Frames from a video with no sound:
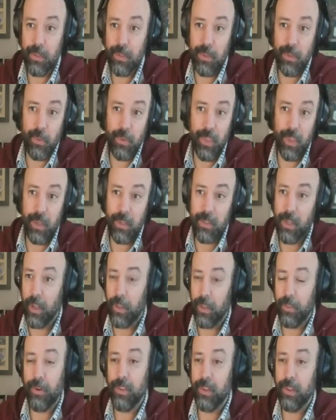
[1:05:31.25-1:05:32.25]
do things
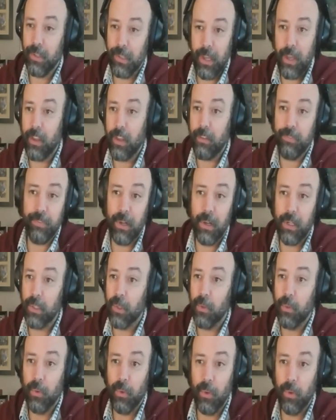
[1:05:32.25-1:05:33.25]
other than like,
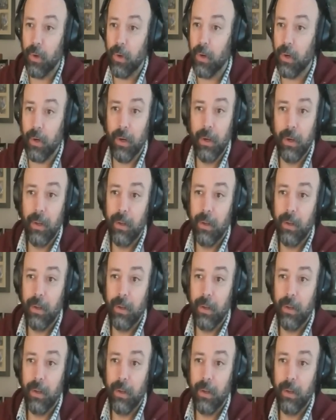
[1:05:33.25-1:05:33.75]
follow, or,